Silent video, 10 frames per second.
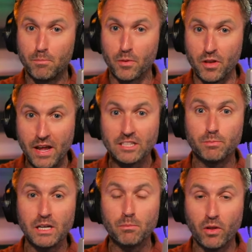But the next
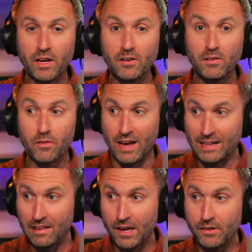big player, the
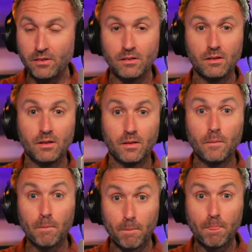headliner,
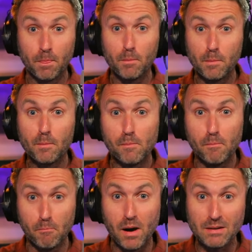
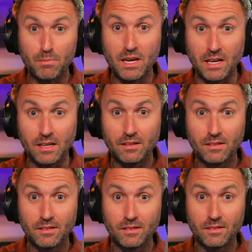might be
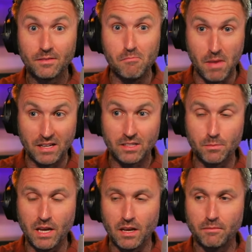meant to
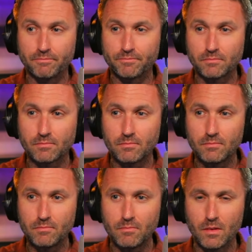be.
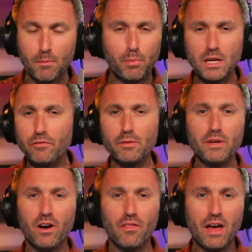But even
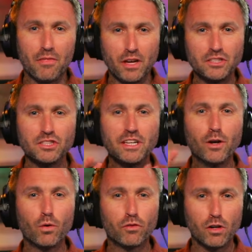beyond that, they just
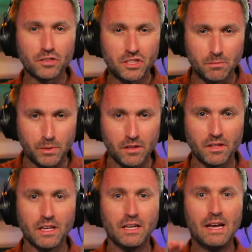need overall
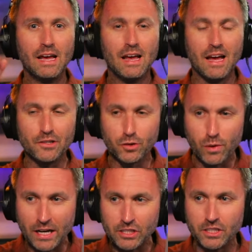stability and
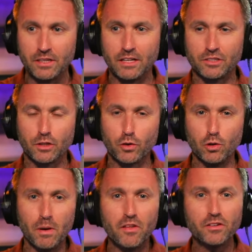direction as a
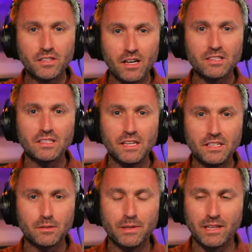group. And there does
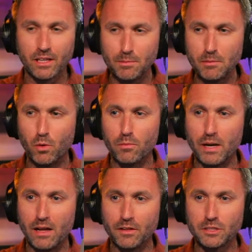need to be a little bit more
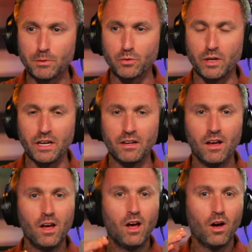balance between
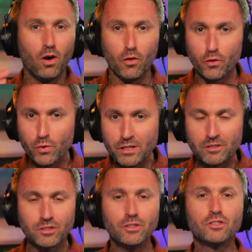all the
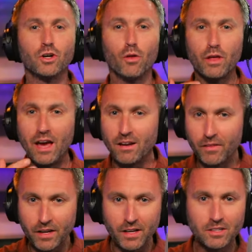research, all the
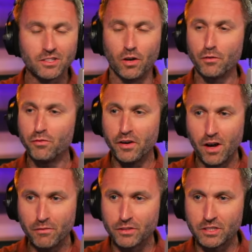analytics, all the front
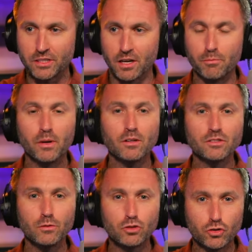office stuff, but
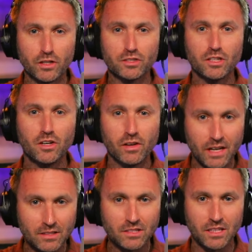also trusting your
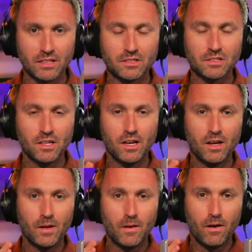instincts
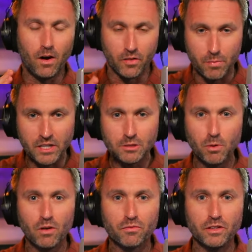on the
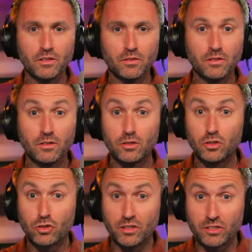baseball field,
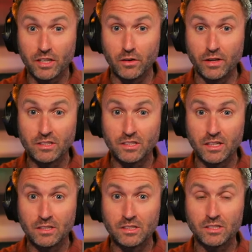trusting your
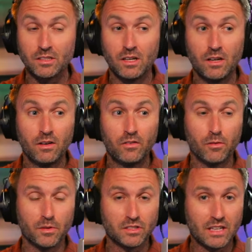instincts
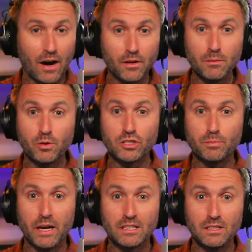from the scouting
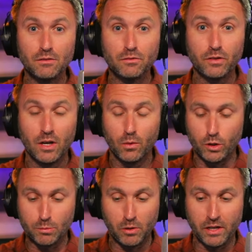perspective,
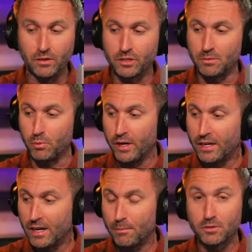which players to
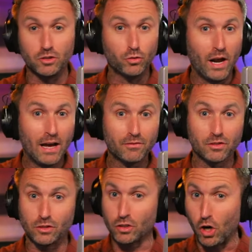bring up, to
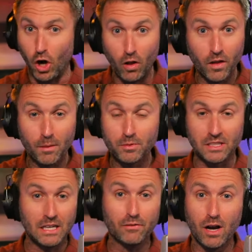draft, to call up, to
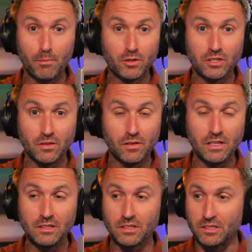give
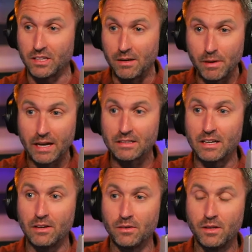opportunities, to send back
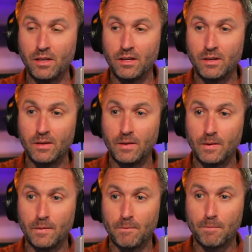down.
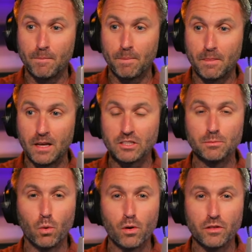It's
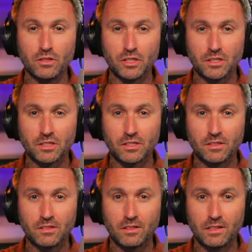more than
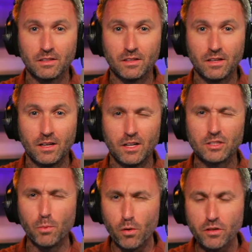just
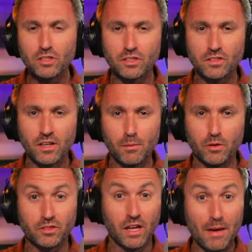the
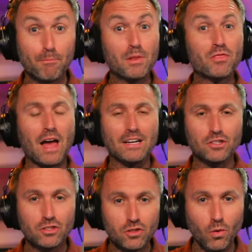numbers. But I
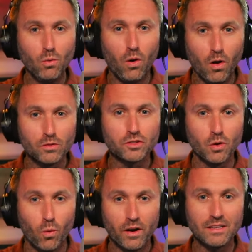don't
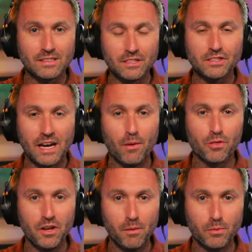also want to discount
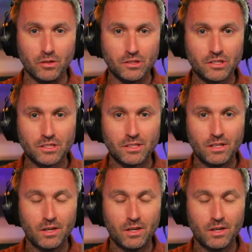the numbers.